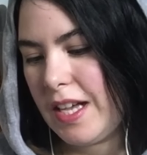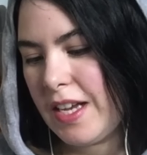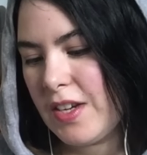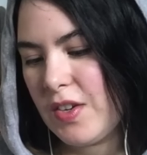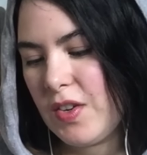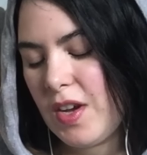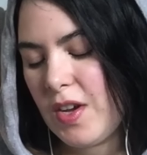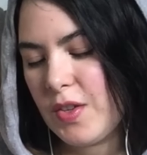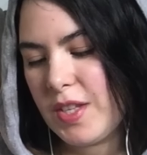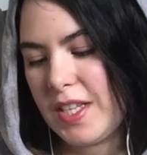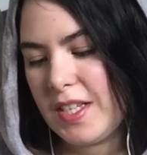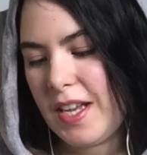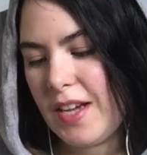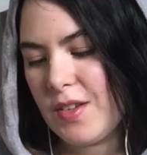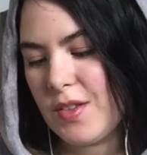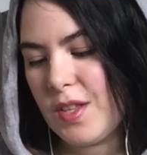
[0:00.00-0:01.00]
don't know
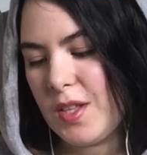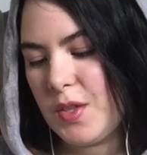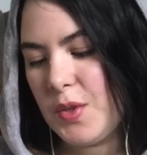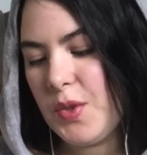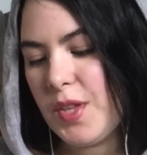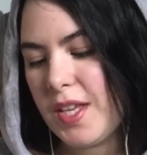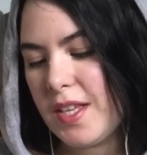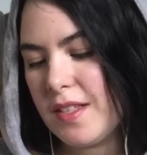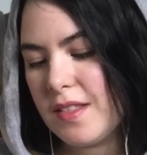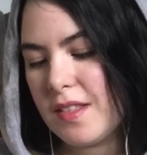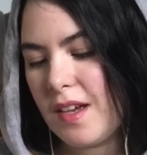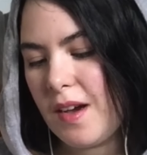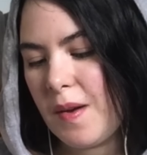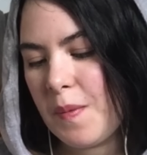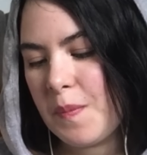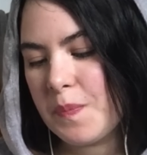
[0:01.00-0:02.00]
how they do this.
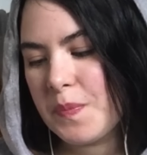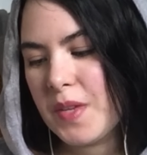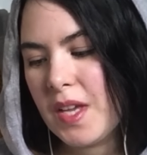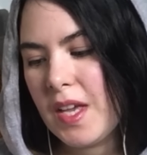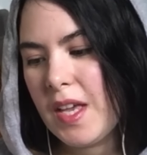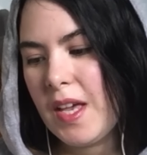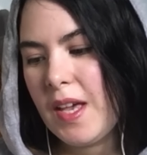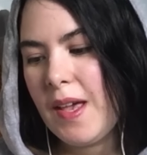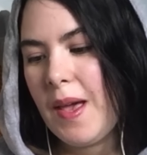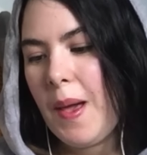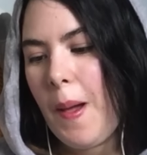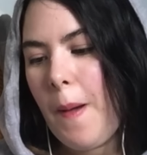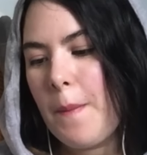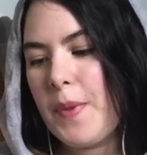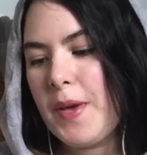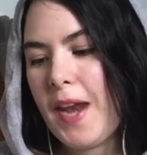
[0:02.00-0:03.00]

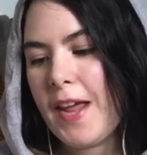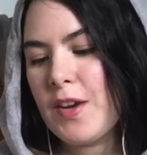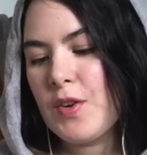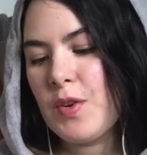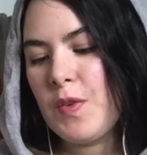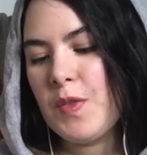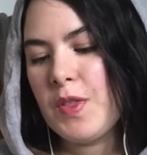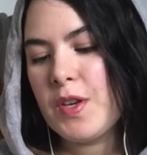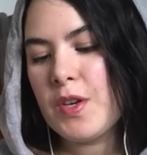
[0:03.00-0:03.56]
But I don't know if